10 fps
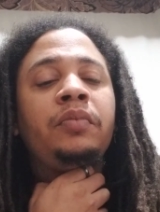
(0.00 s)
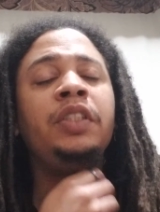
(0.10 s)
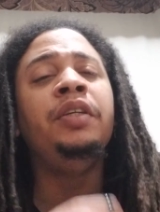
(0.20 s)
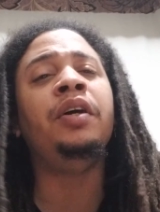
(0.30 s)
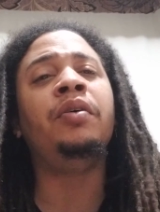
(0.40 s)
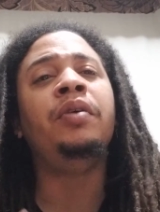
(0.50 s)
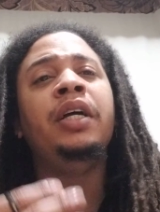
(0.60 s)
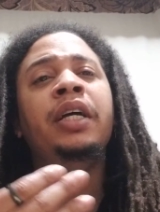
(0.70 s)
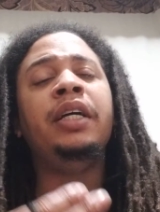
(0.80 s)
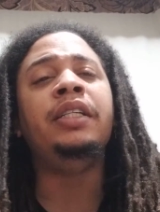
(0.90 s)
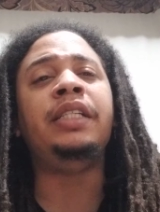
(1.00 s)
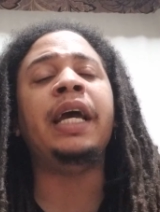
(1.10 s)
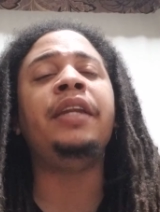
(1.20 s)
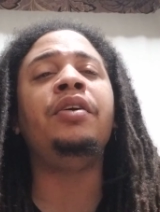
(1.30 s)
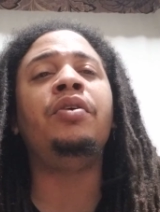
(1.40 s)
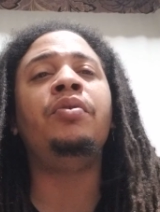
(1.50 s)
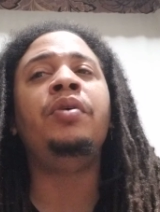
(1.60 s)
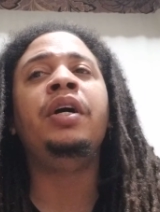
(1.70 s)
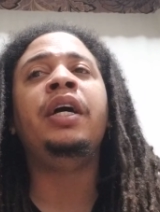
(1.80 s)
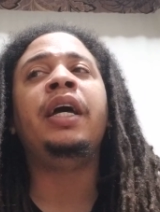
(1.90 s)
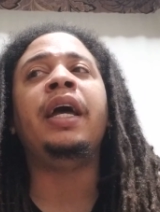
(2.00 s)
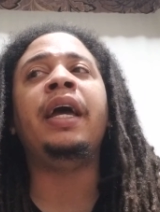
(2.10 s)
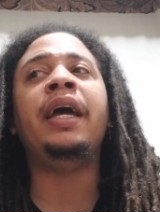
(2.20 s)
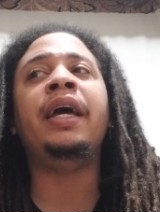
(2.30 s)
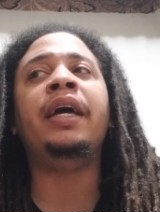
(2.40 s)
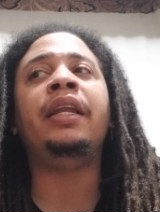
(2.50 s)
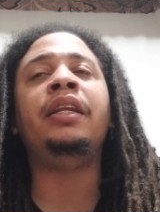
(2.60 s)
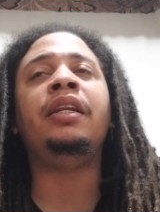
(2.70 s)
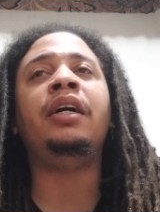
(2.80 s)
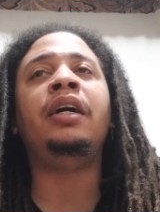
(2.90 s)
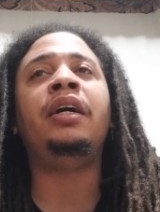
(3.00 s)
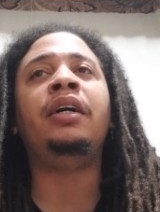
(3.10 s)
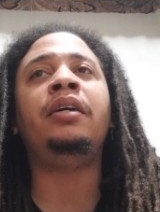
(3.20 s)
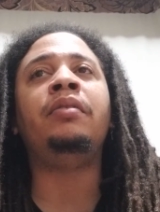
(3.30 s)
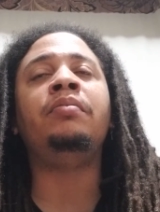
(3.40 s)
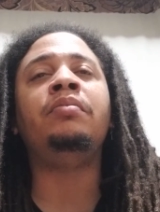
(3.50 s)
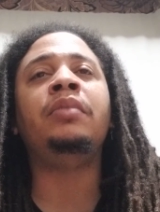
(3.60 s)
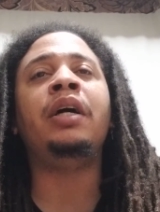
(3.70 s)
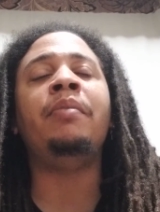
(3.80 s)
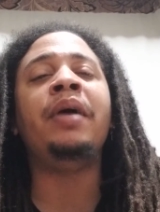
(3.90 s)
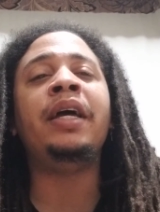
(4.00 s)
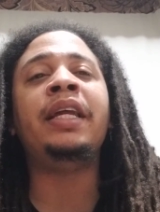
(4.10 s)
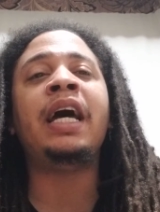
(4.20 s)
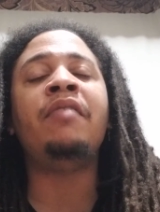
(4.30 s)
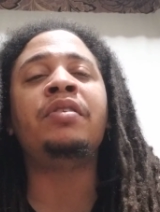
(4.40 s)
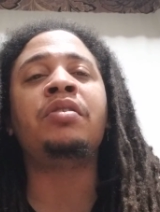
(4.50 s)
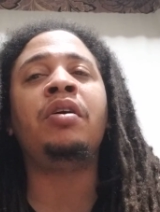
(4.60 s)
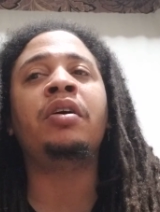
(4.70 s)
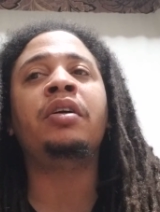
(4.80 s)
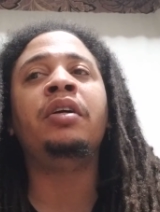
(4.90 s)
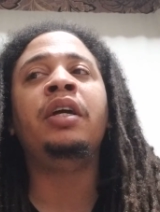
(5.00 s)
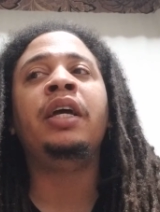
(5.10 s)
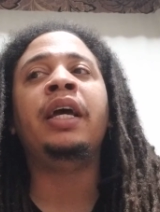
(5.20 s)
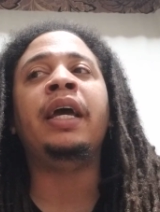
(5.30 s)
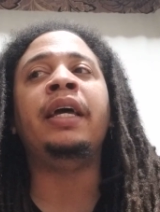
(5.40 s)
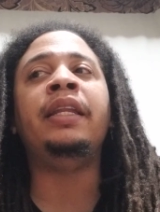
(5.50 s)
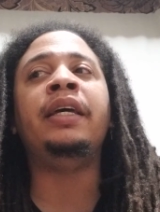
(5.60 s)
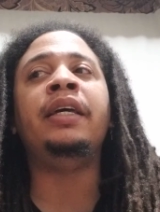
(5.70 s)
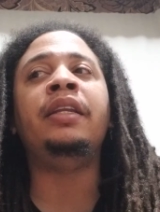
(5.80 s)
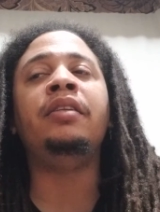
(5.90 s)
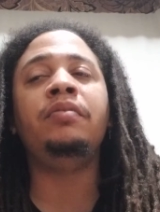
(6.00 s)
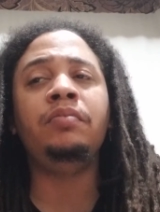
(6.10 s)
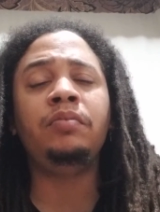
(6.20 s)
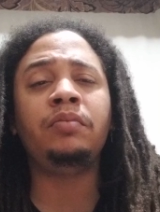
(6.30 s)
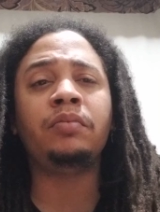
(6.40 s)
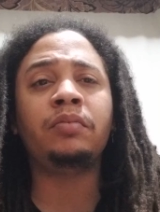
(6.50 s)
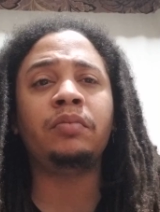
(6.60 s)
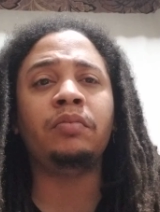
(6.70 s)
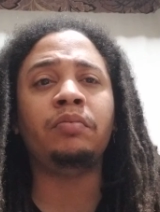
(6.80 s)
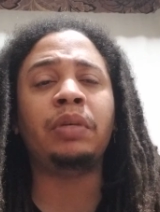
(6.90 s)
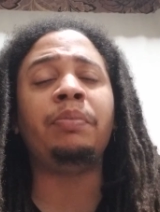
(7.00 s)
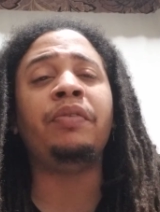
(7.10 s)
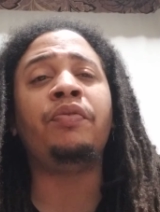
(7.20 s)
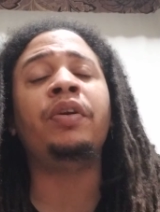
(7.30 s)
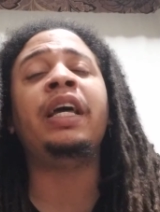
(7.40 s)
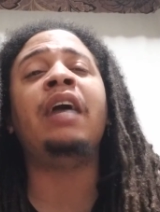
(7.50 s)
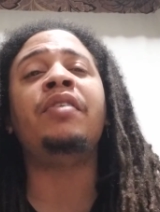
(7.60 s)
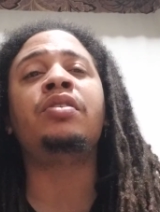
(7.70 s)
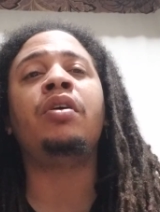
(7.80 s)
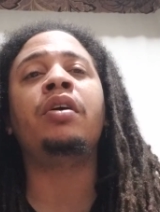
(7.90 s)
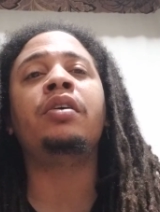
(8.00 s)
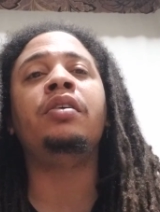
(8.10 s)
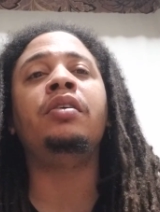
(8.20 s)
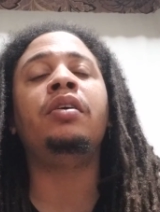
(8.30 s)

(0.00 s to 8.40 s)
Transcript: you know Daniel and uh Amanda have a talk, and then but before they have a talk,